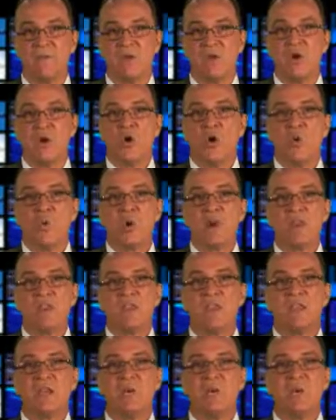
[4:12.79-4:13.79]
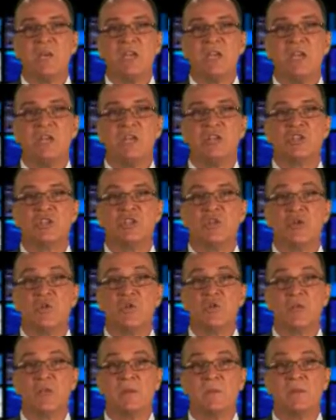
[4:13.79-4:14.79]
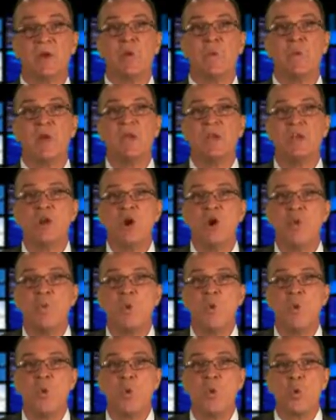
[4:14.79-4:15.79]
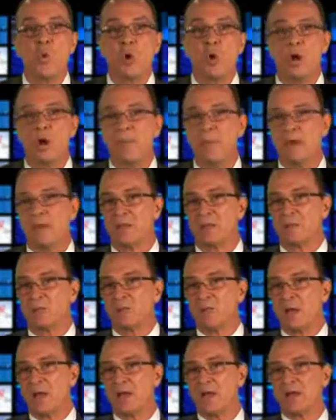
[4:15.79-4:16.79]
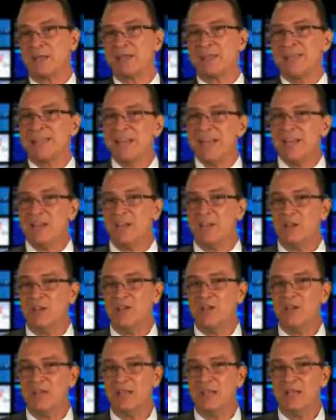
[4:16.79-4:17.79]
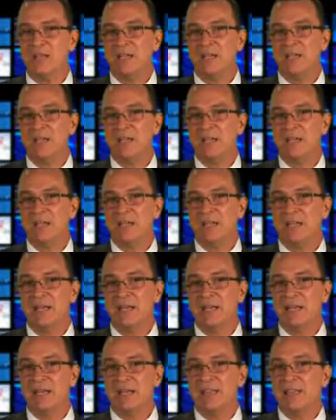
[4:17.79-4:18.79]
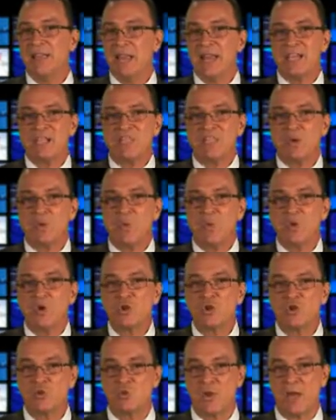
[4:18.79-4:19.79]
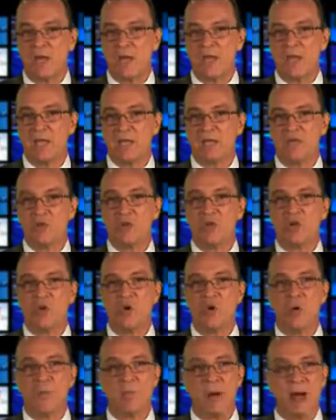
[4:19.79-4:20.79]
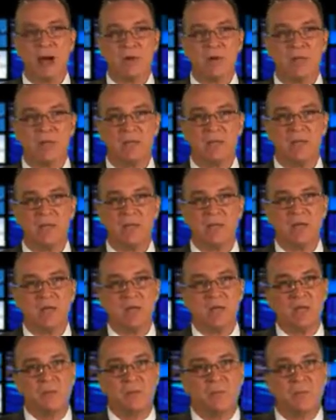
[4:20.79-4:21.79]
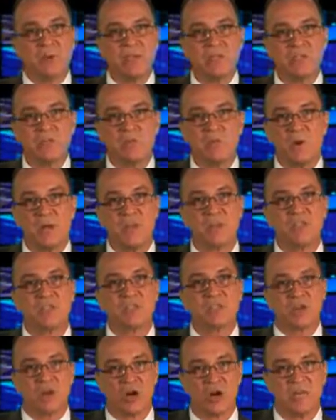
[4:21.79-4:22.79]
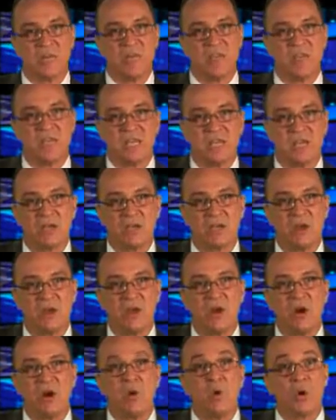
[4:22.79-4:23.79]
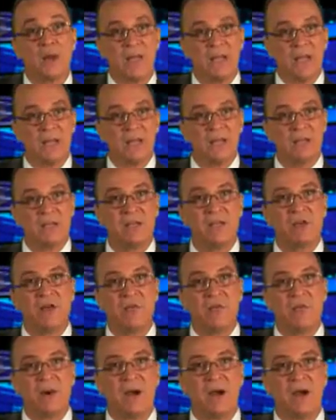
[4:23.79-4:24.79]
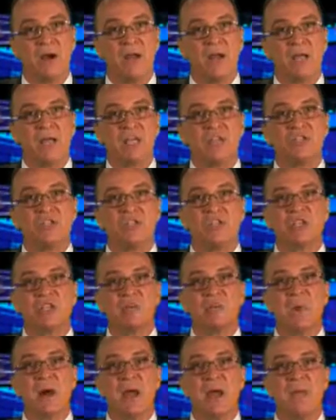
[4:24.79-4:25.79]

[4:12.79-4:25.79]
We think we need to show them that we know more about the product than they do. And that is the worst way you can go about it. The best way to disarm a thinker or an analytical buyer is just by